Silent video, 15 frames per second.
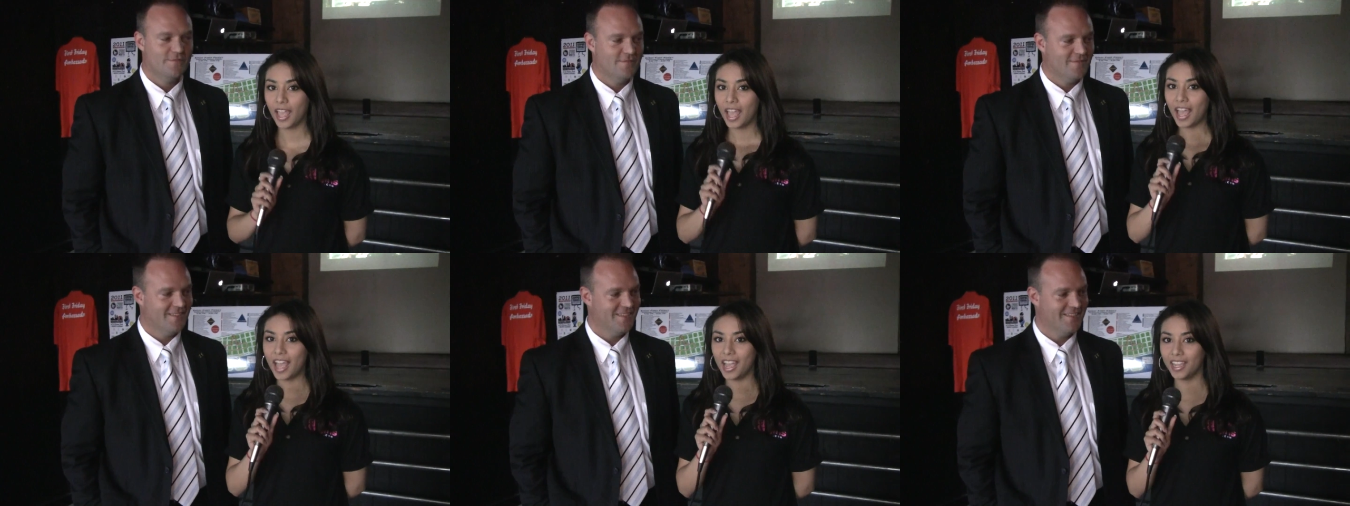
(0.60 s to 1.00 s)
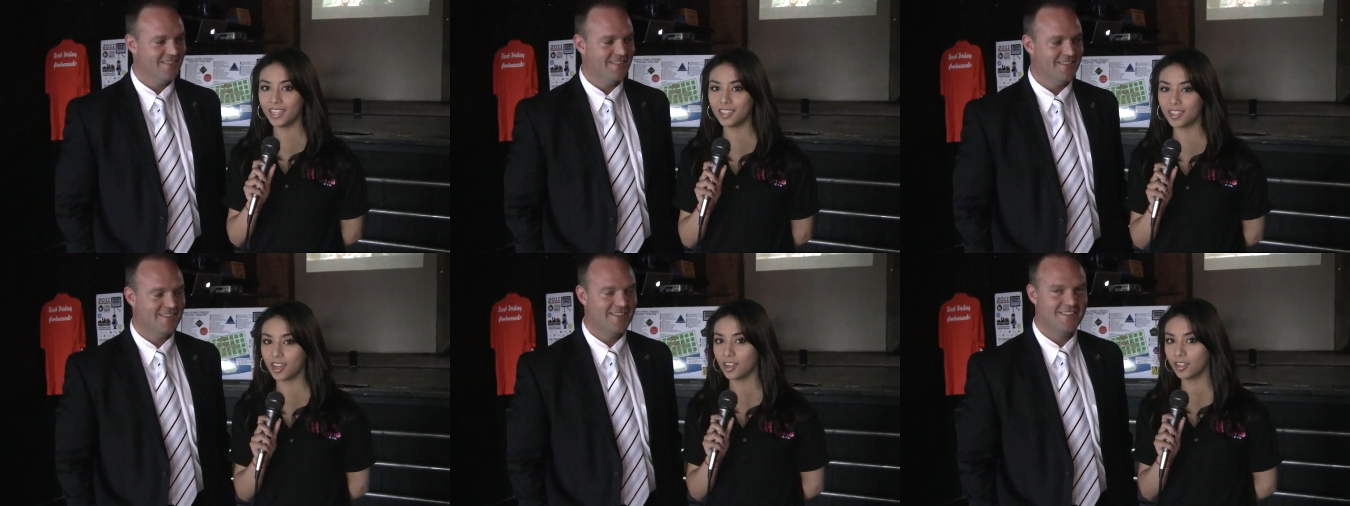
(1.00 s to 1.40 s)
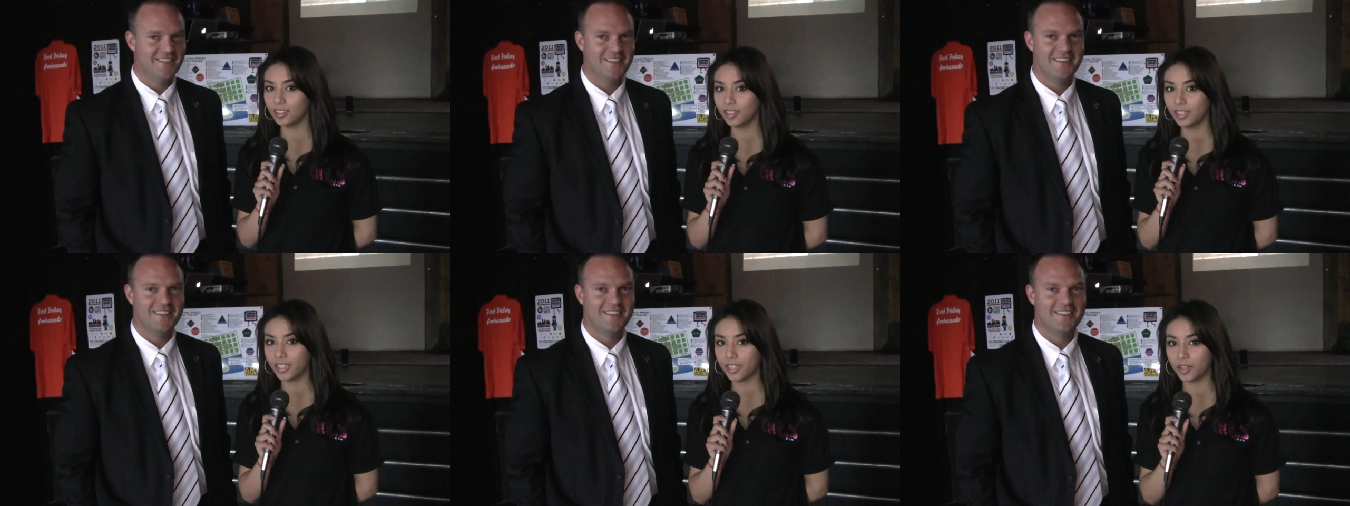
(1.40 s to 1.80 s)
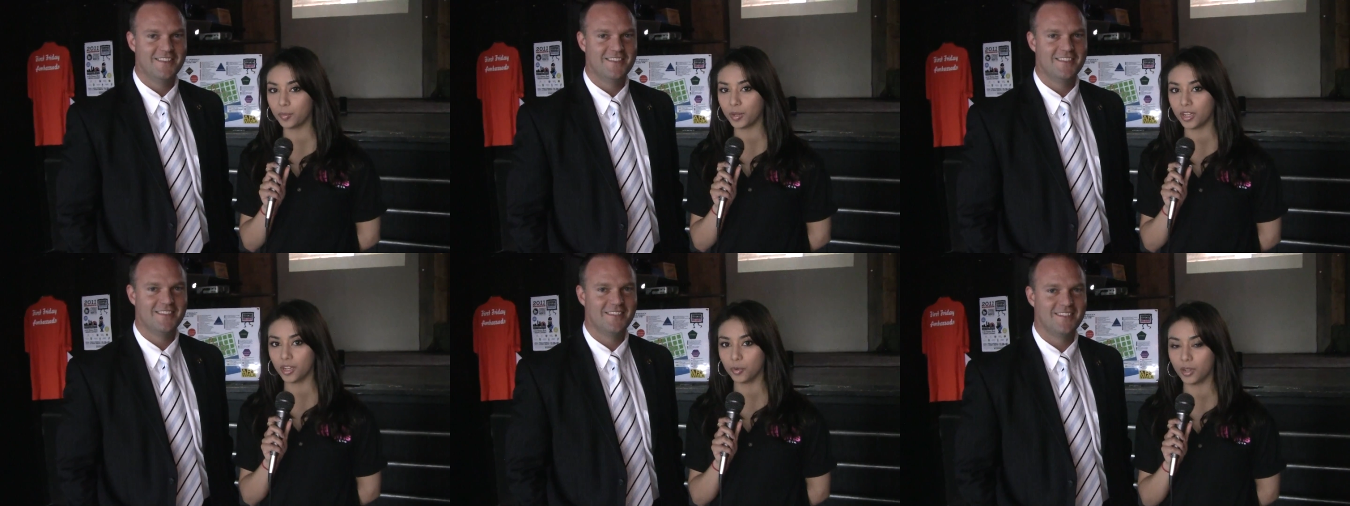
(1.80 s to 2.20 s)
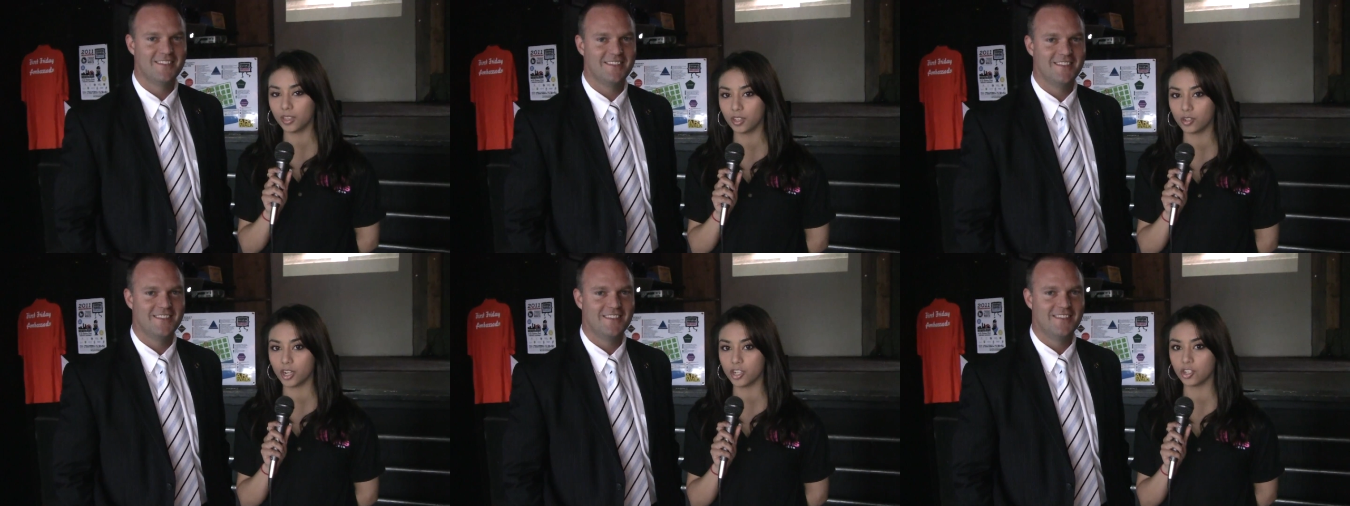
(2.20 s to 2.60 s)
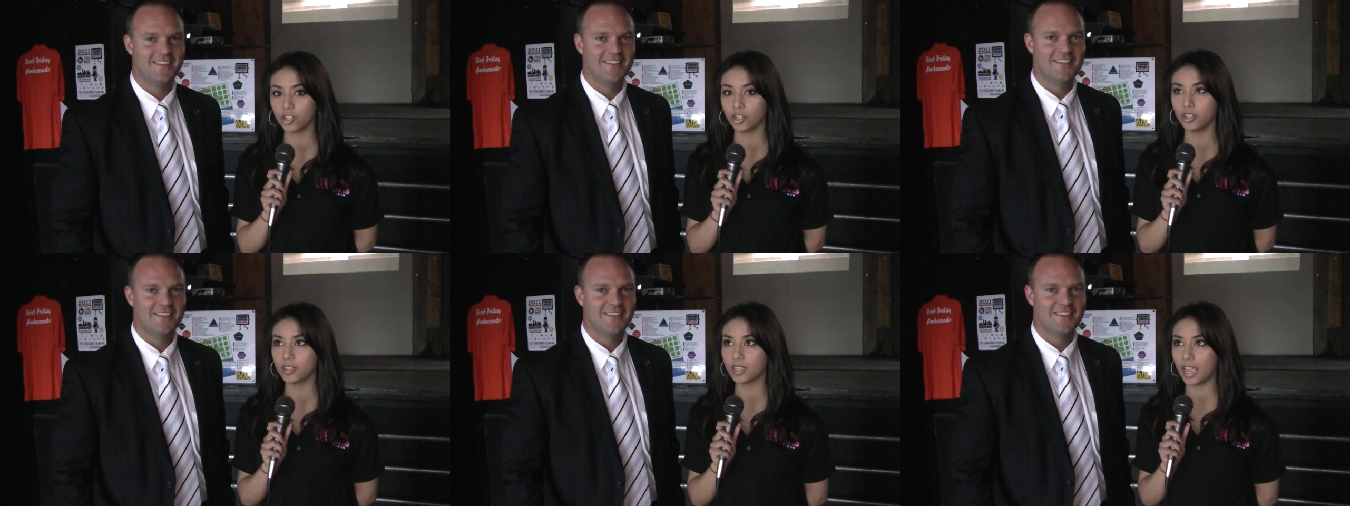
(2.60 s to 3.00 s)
Speaker 1: Hi, it's Erica Lee. I'm here with the Crush Girls